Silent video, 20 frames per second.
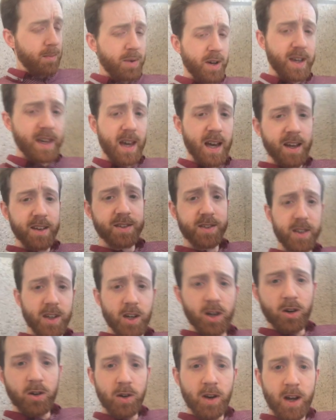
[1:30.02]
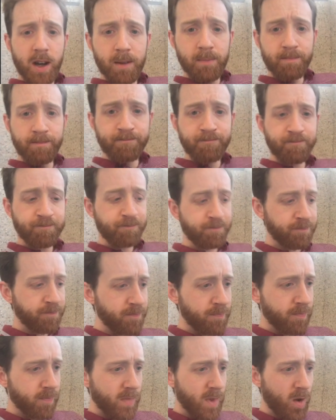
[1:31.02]
But yeah, so
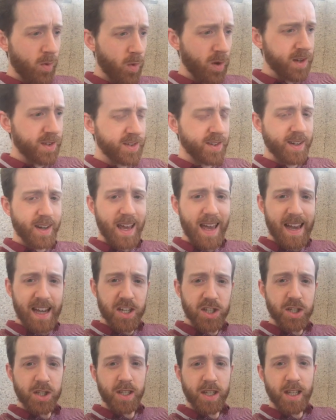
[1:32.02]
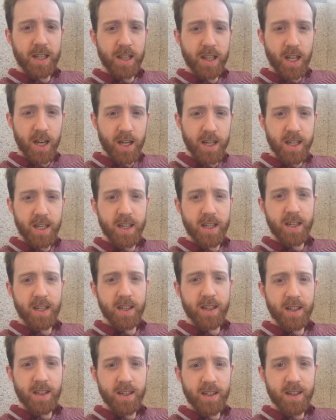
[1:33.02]
what is it actually like
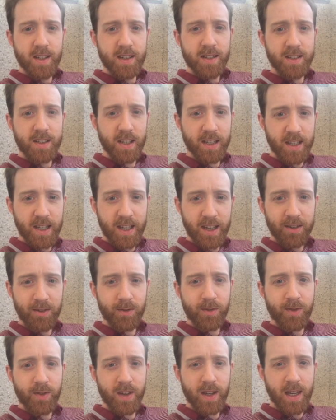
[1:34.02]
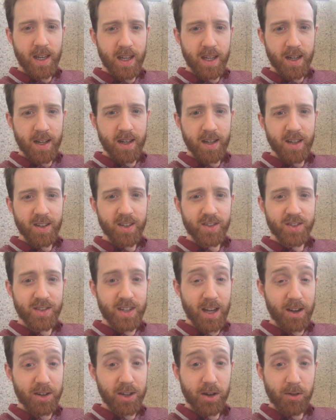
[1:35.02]
to live in
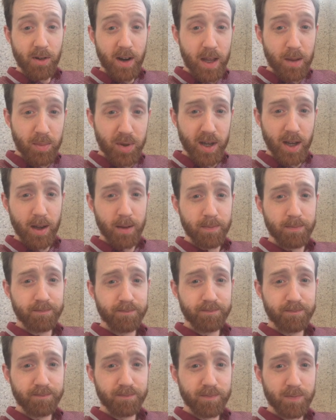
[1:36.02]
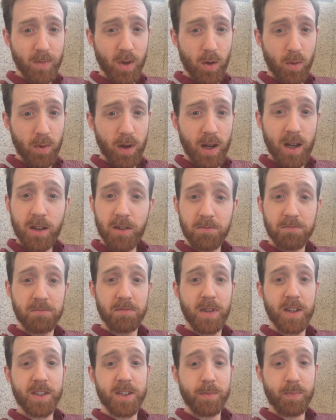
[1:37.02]
Saudi Arabia? Well,
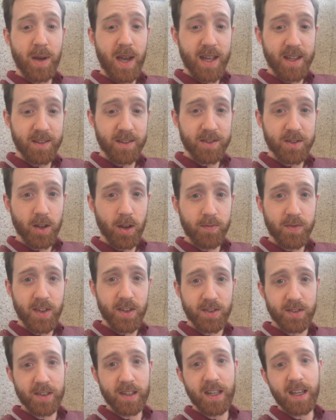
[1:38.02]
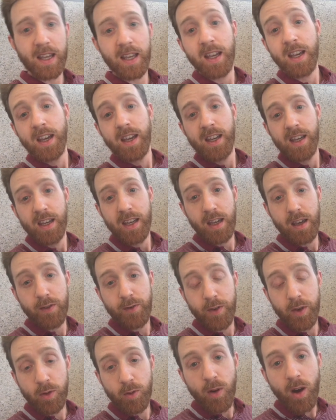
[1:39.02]
it depends, obviously,
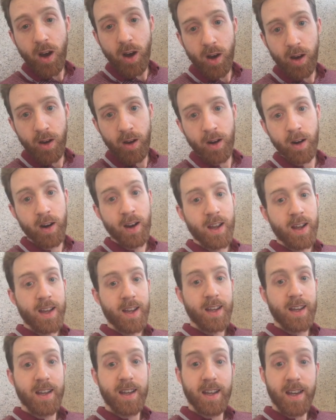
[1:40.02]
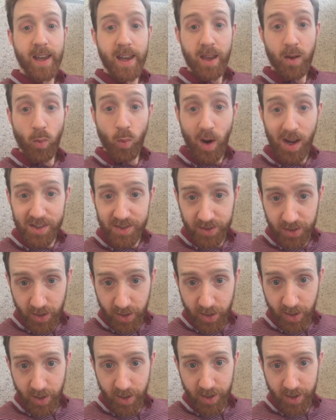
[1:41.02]
if you are a
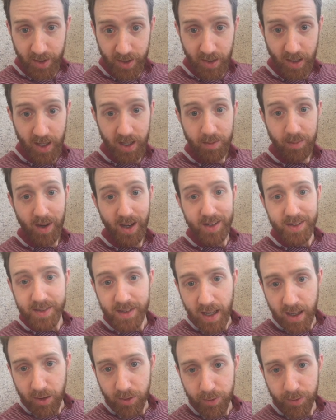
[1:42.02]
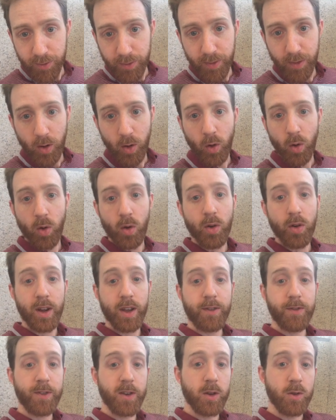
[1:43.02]
Westerner like myself, or
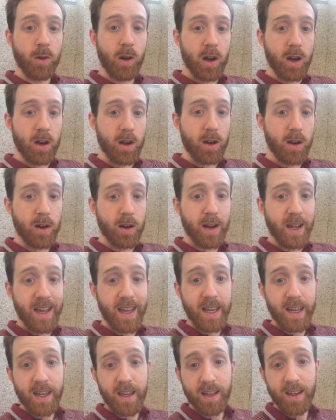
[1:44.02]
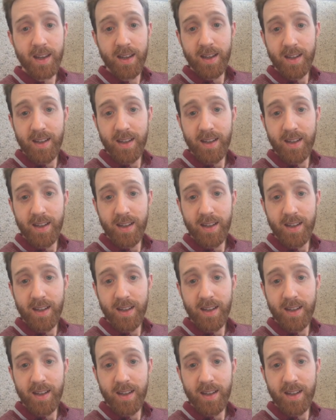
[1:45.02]
if you are a